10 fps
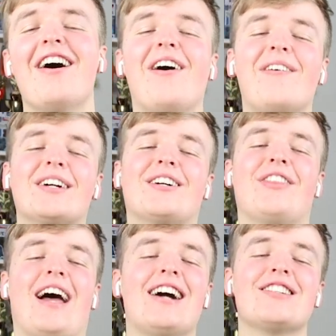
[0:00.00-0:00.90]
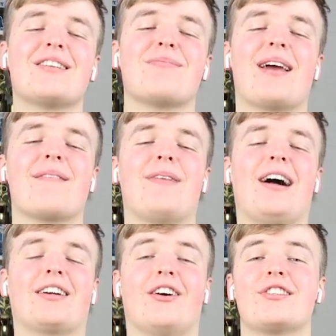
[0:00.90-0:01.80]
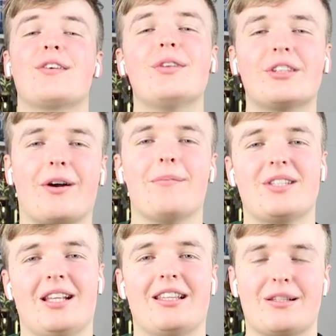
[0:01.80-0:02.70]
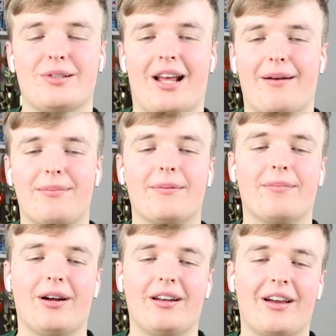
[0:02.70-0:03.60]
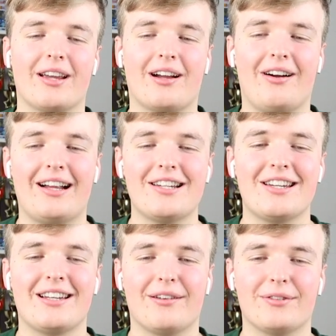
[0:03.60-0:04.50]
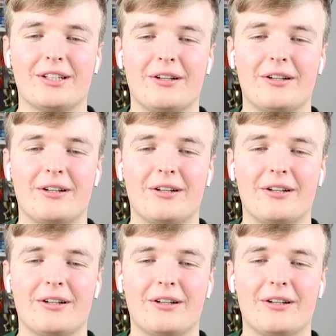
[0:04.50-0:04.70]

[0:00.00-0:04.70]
Oh my god, they're actually playing bad guys. Someone in the comments said this has happened, but, like, I actually love